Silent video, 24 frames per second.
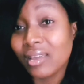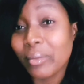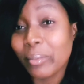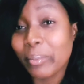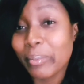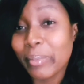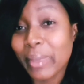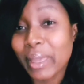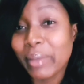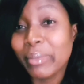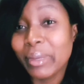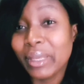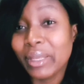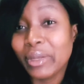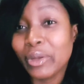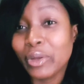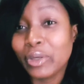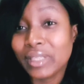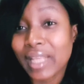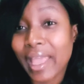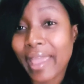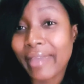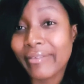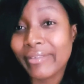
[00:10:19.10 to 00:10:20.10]
Maybe
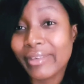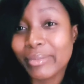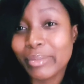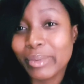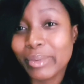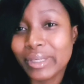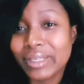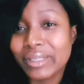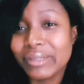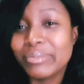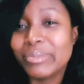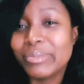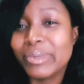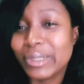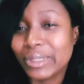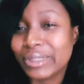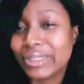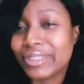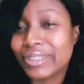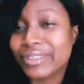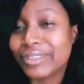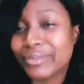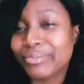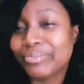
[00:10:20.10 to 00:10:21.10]
not everybody, but